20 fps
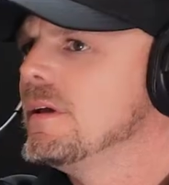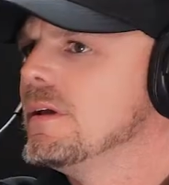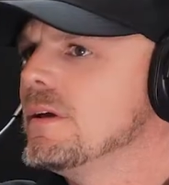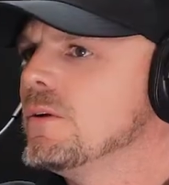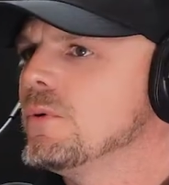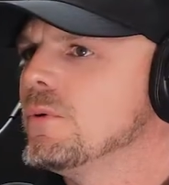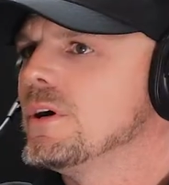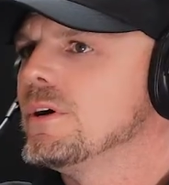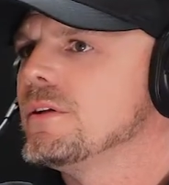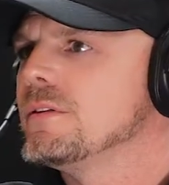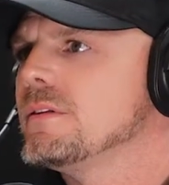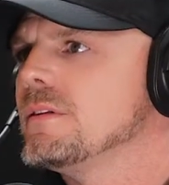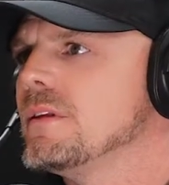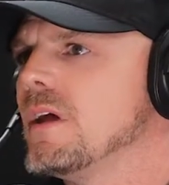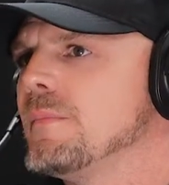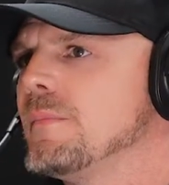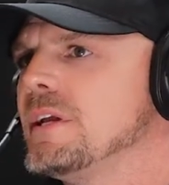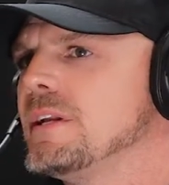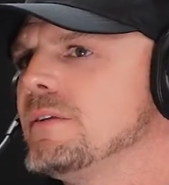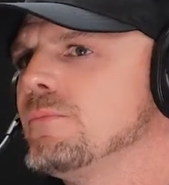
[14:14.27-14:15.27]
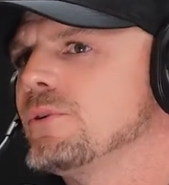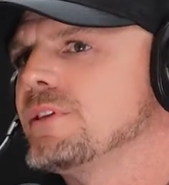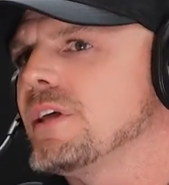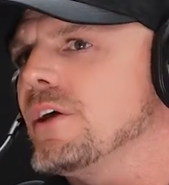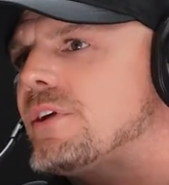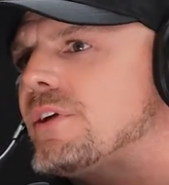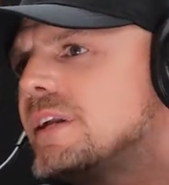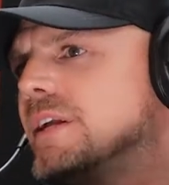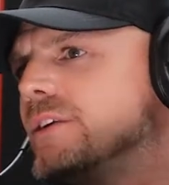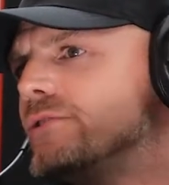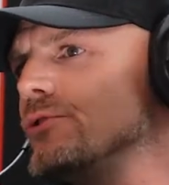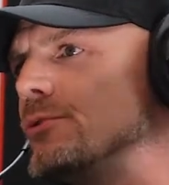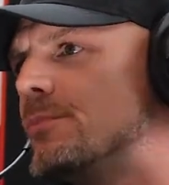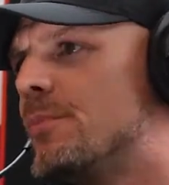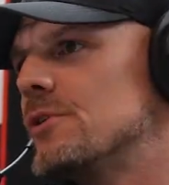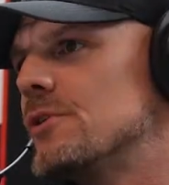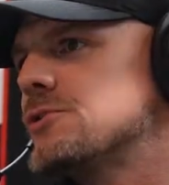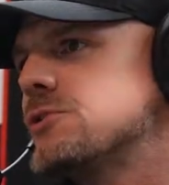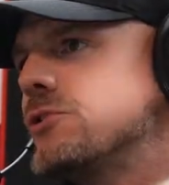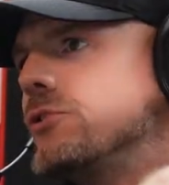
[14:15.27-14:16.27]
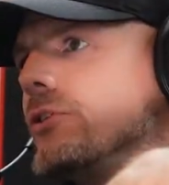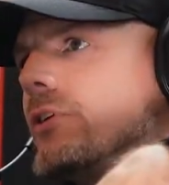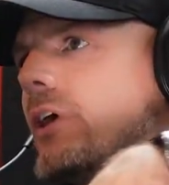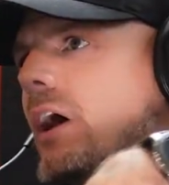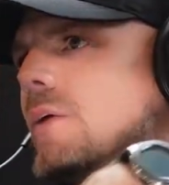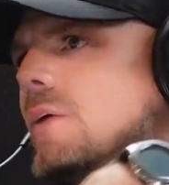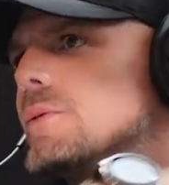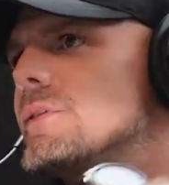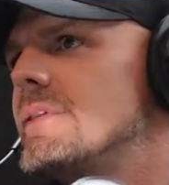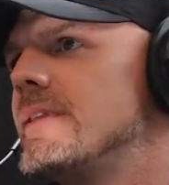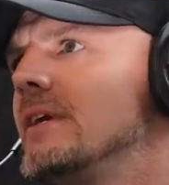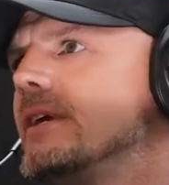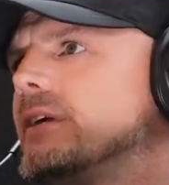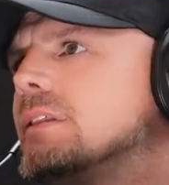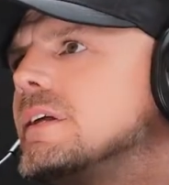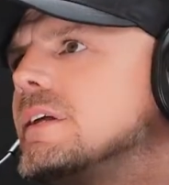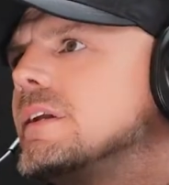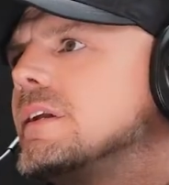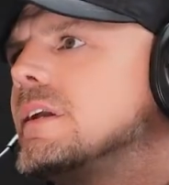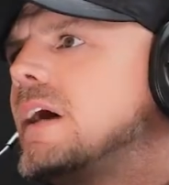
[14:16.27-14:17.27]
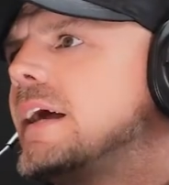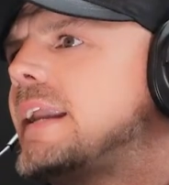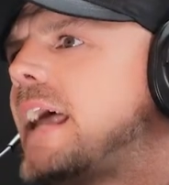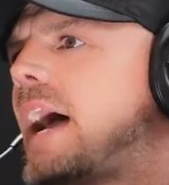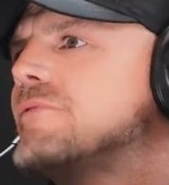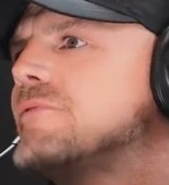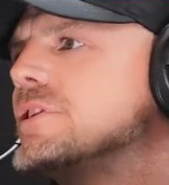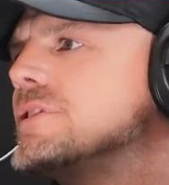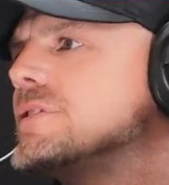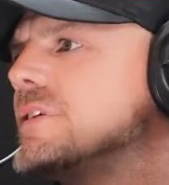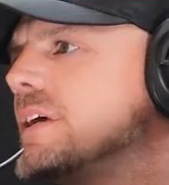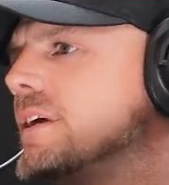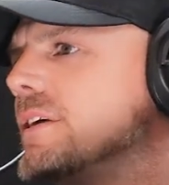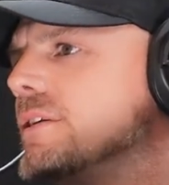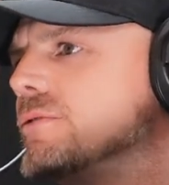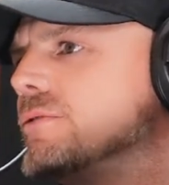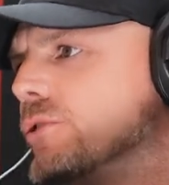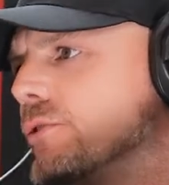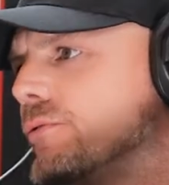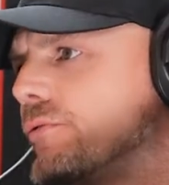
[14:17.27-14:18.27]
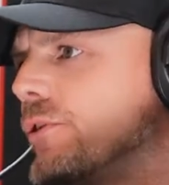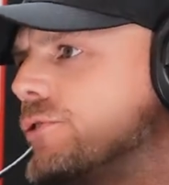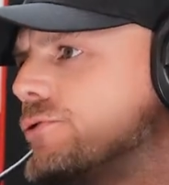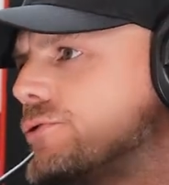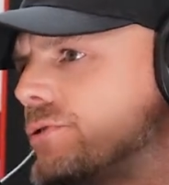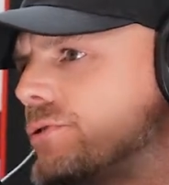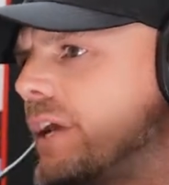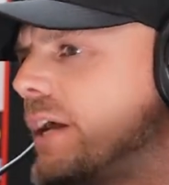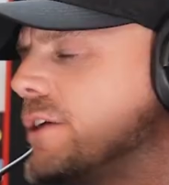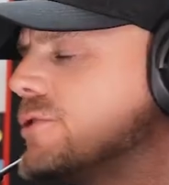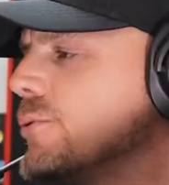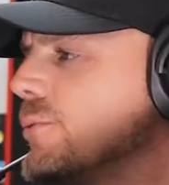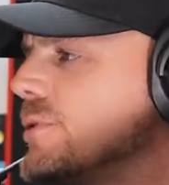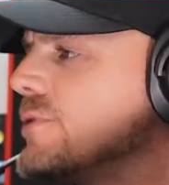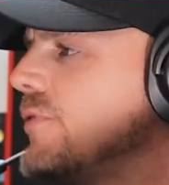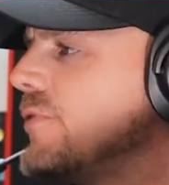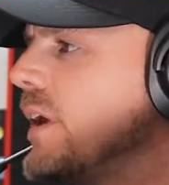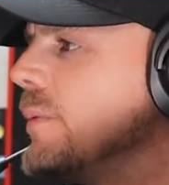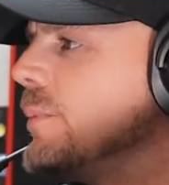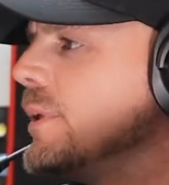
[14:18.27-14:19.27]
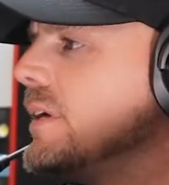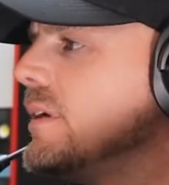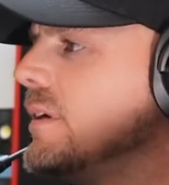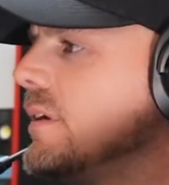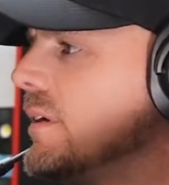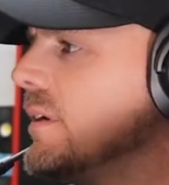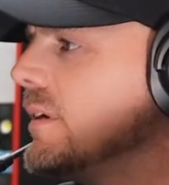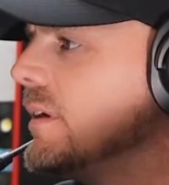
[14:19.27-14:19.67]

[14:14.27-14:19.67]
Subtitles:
Well, I mean, without getting too personal, I would think that I'd have to say your first answer was family.